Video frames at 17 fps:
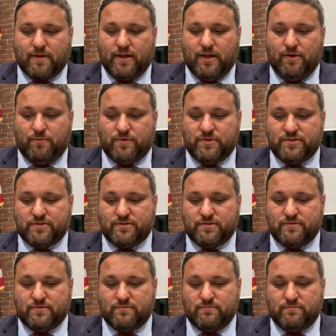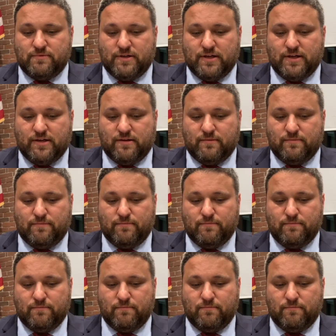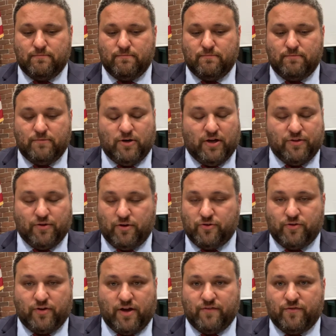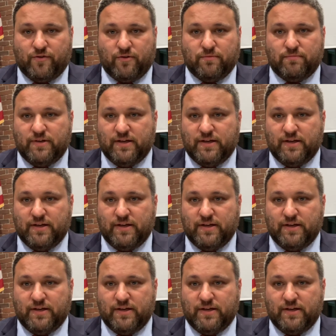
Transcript: It was, I thought it was thoughtful.